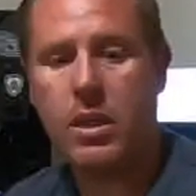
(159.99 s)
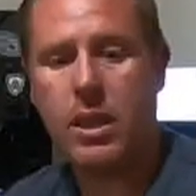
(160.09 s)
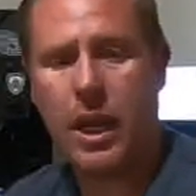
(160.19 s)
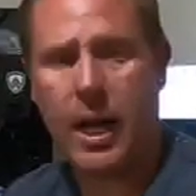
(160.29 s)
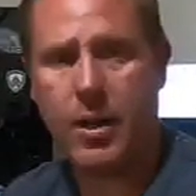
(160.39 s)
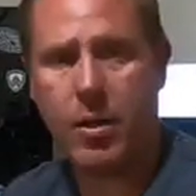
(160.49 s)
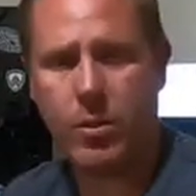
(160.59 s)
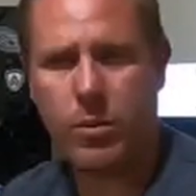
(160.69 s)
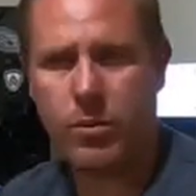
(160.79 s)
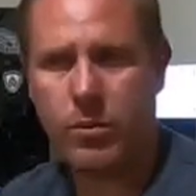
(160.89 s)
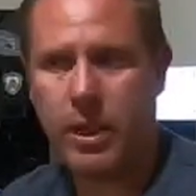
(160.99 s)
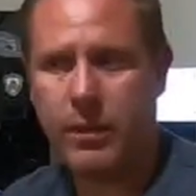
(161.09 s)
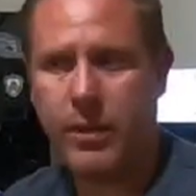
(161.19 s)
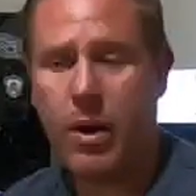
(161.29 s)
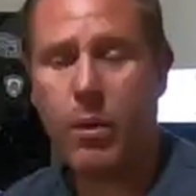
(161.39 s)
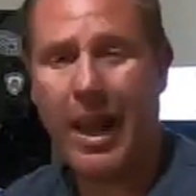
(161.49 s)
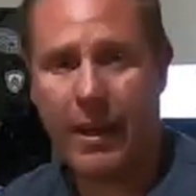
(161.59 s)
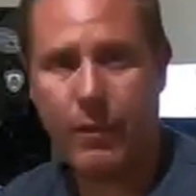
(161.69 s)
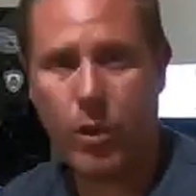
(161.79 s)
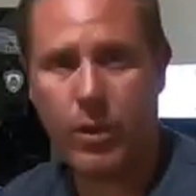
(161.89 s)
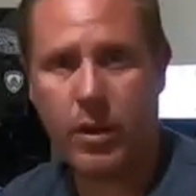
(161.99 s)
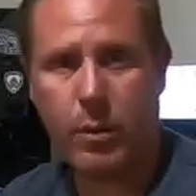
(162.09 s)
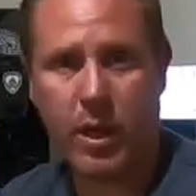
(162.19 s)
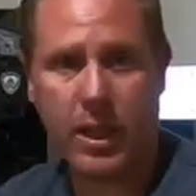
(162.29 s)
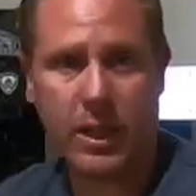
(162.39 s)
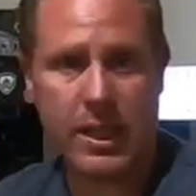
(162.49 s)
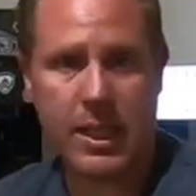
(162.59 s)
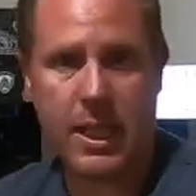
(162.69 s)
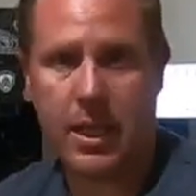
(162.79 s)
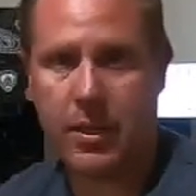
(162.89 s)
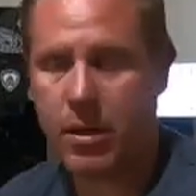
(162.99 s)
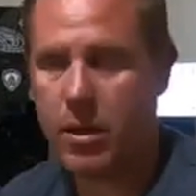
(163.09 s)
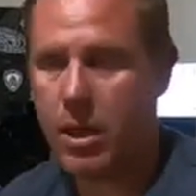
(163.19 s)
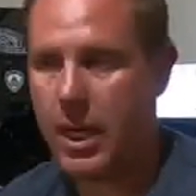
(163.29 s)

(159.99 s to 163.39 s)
I know if they don't have one, they're putting a list together,